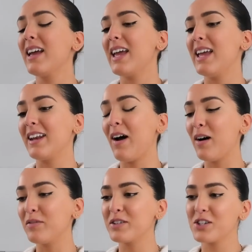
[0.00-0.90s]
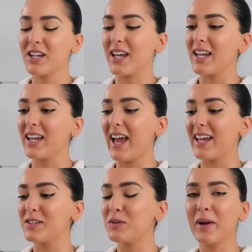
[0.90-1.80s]
in Hertfordshire,
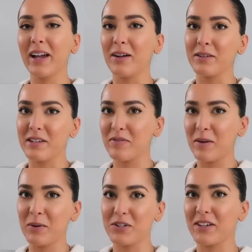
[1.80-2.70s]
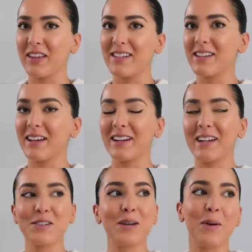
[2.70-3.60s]
and all my girls, if they're watching this, they're gonna
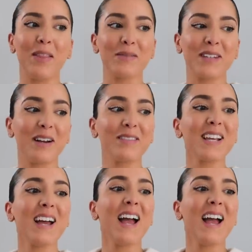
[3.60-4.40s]
literally wet themselves.